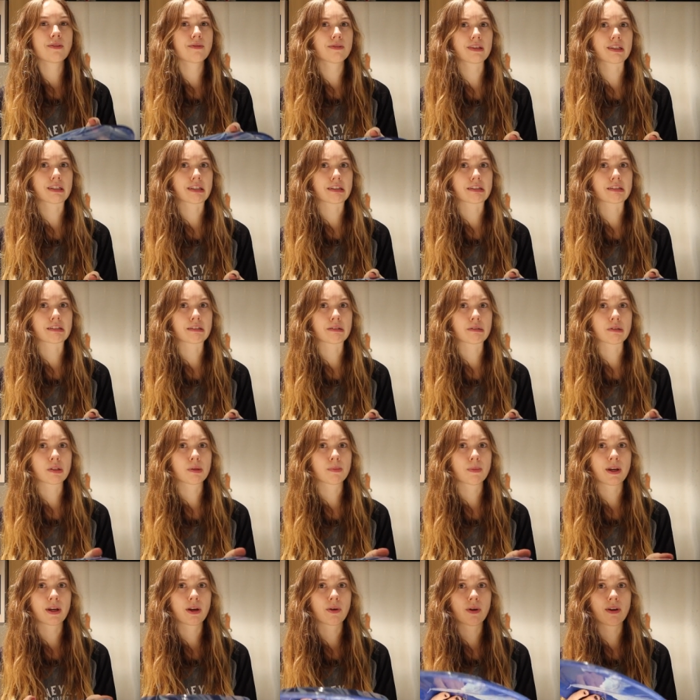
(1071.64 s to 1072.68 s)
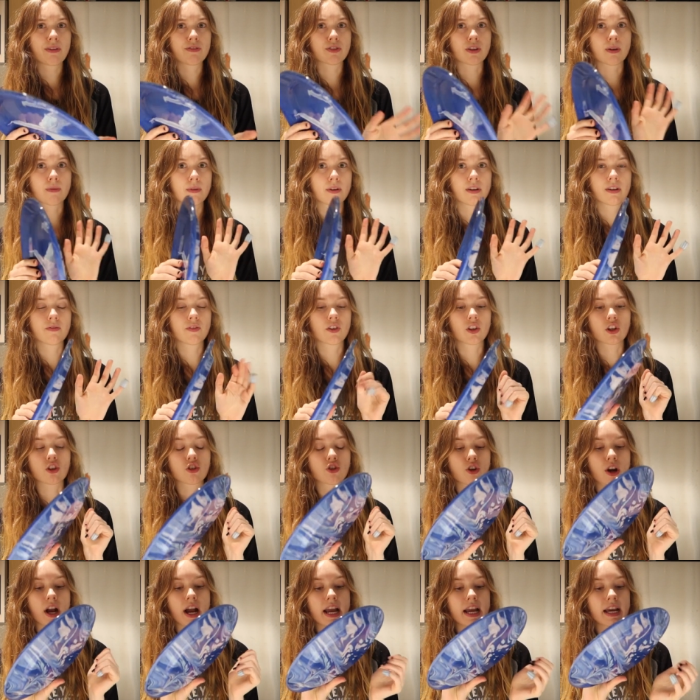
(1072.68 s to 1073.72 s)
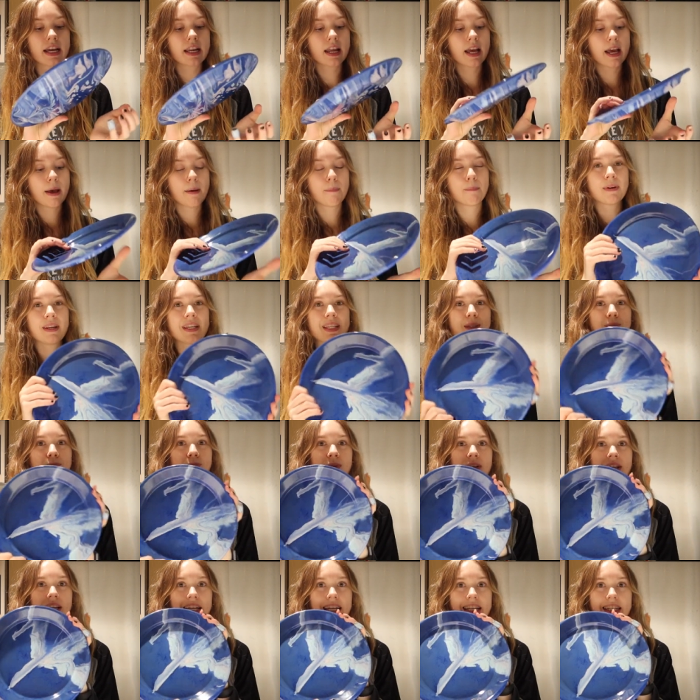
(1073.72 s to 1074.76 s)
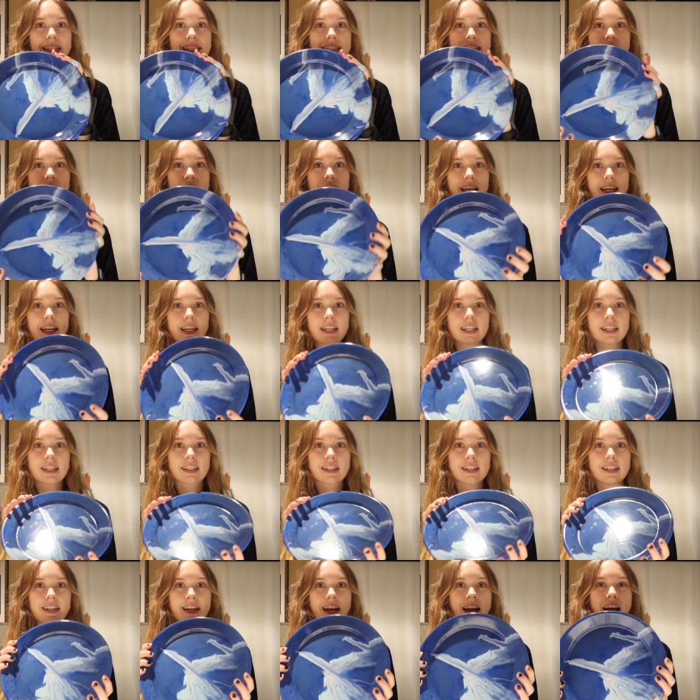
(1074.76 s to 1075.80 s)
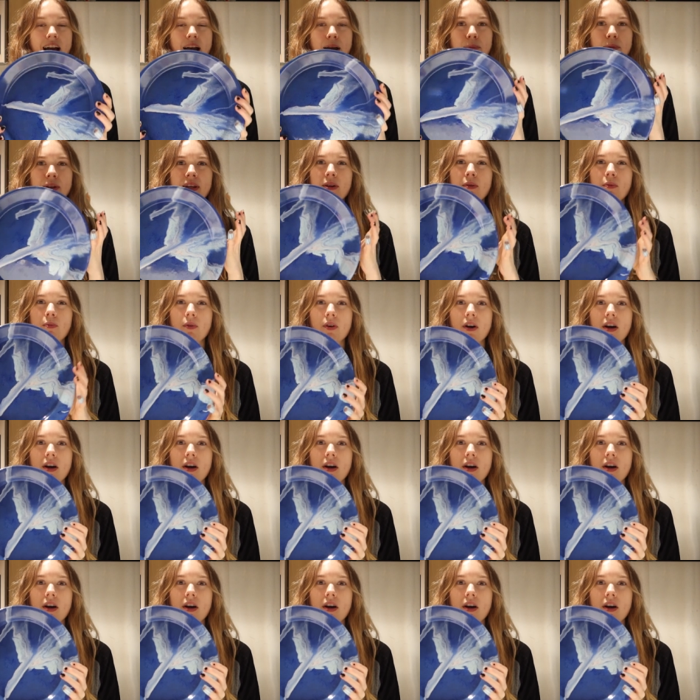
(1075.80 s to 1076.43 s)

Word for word: don't think it can go in the microwave, so I'm not even gonna try it. But it's pretty. It's like I mean,